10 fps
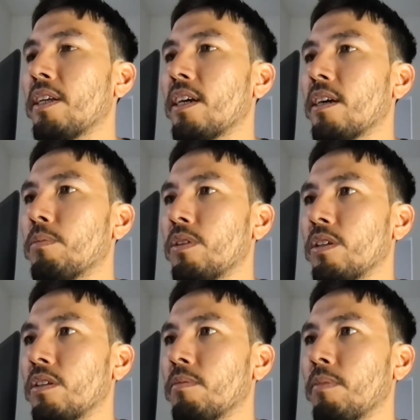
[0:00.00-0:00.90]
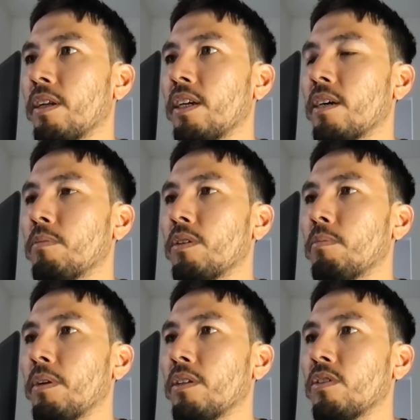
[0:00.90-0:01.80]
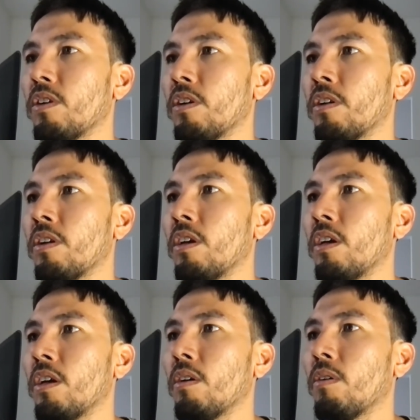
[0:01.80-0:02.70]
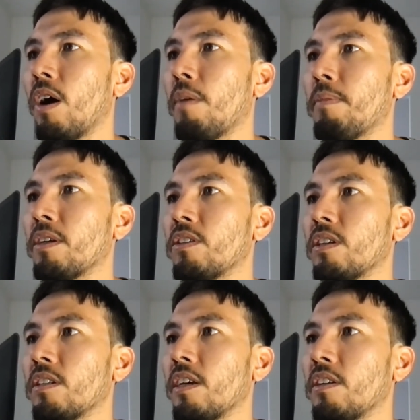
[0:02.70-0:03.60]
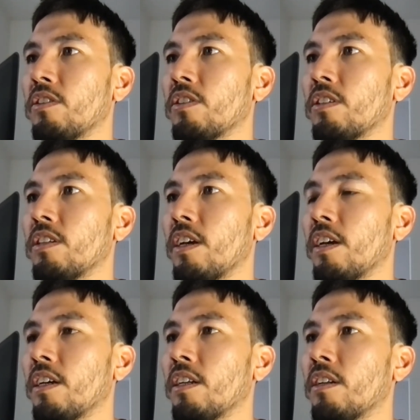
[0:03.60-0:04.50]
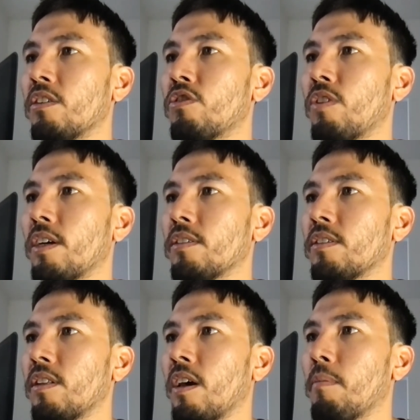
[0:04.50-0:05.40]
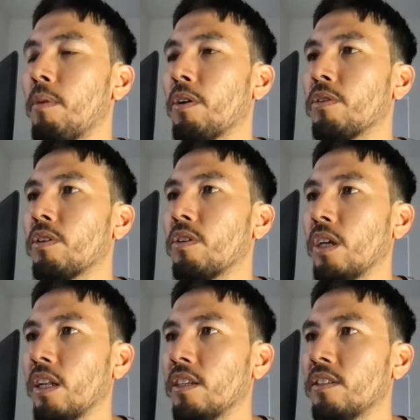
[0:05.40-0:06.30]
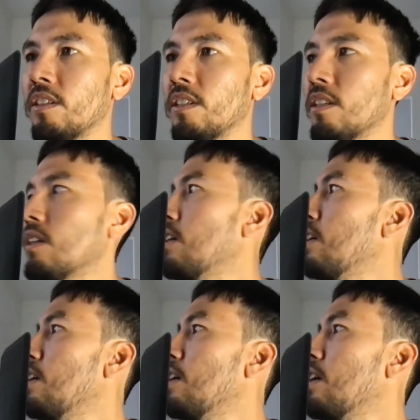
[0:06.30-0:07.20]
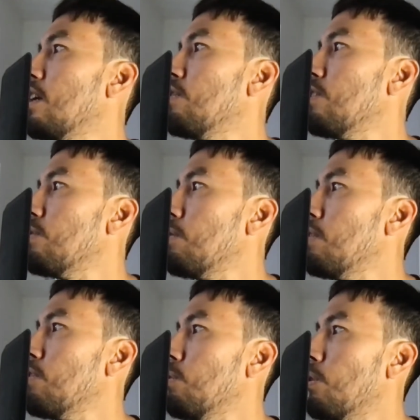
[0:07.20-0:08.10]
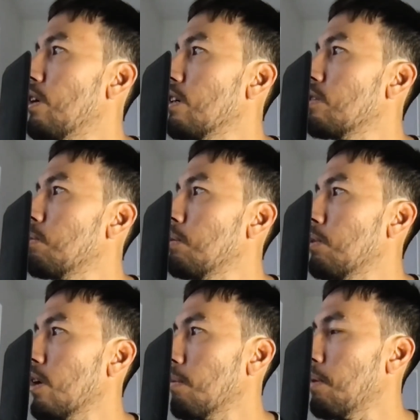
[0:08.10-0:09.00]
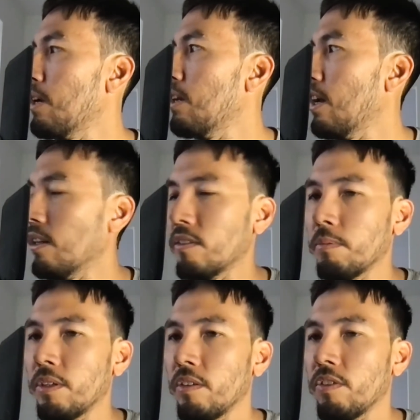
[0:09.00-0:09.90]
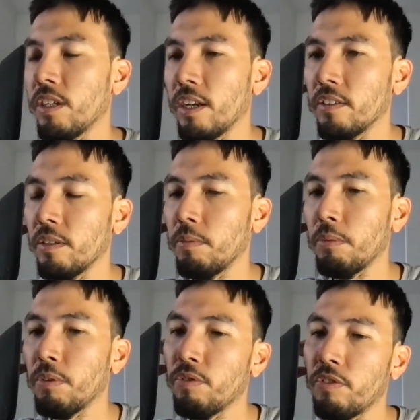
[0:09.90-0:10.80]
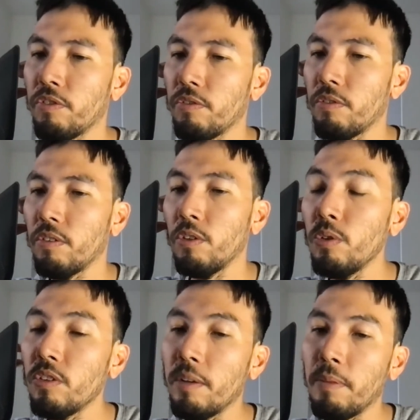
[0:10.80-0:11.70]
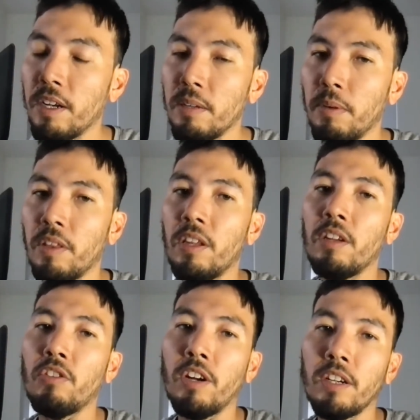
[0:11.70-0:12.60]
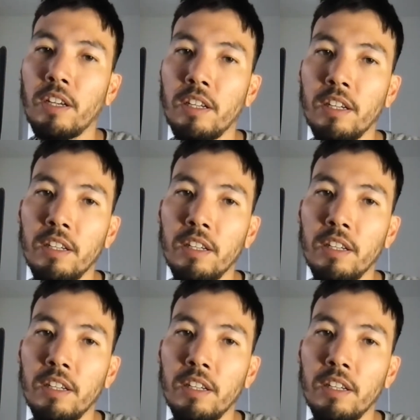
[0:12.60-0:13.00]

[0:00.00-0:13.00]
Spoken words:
comes in based on how much attention and trust that model could elicit. And if it works, people get paid handsomely. If it doesn't, people lose that money, but then they try again.